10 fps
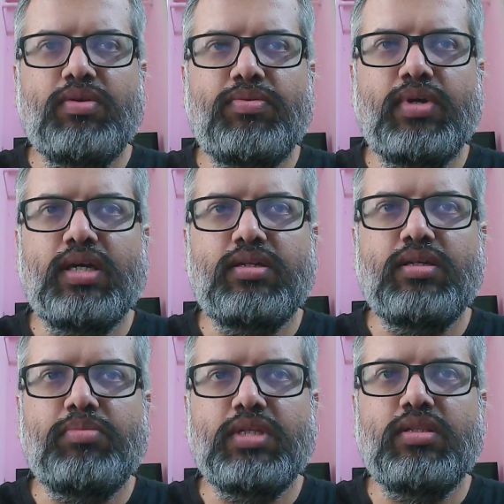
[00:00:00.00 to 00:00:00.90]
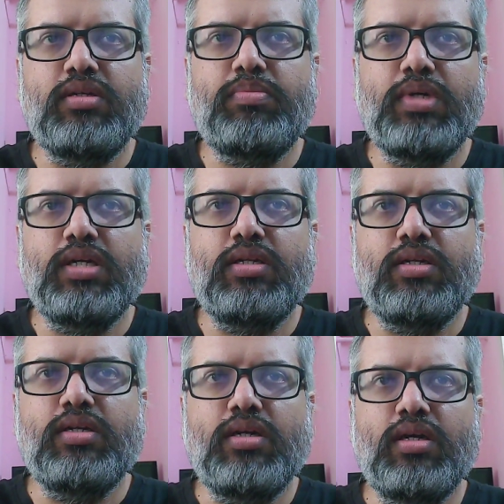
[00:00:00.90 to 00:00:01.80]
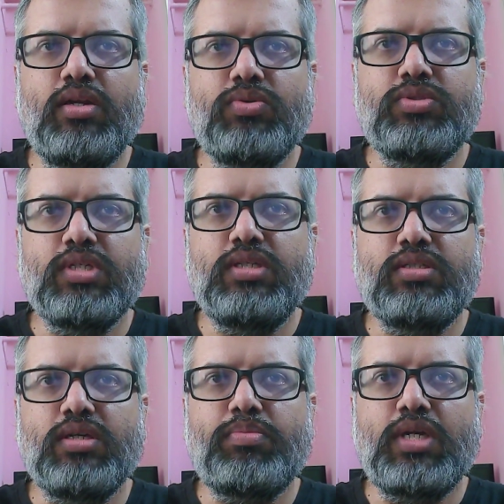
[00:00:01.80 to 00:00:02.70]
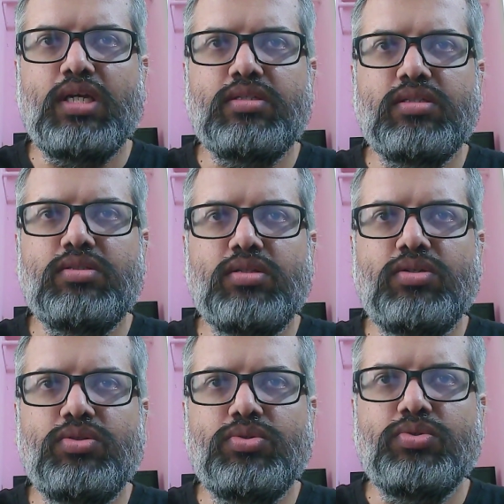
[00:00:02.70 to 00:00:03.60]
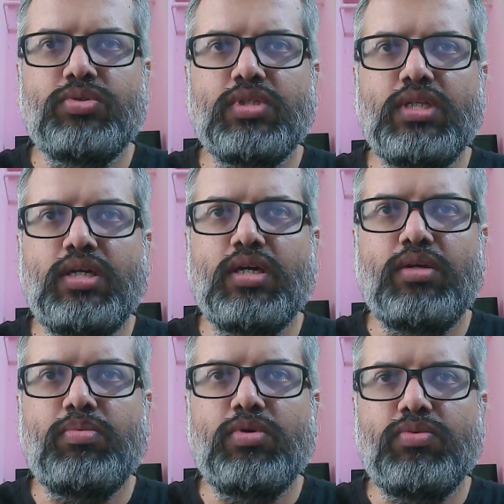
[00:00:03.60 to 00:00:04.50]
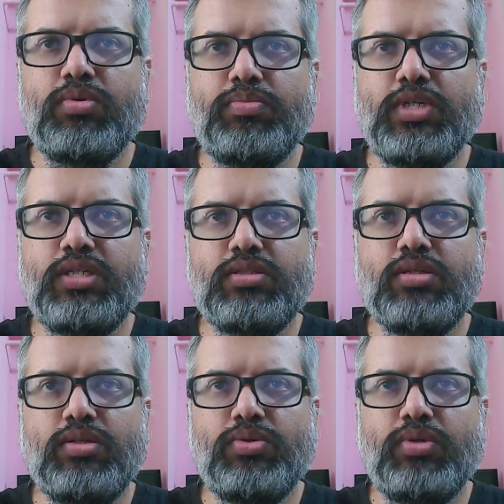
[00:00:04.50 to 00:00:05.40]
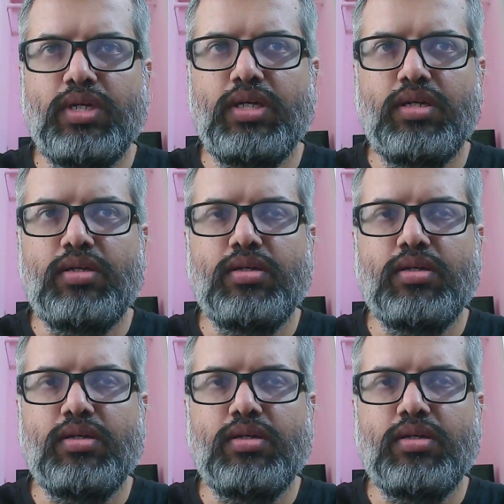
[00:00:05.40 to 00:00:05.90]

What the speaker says: Factory method pattern allows the subclasses to choose the type of objects to create.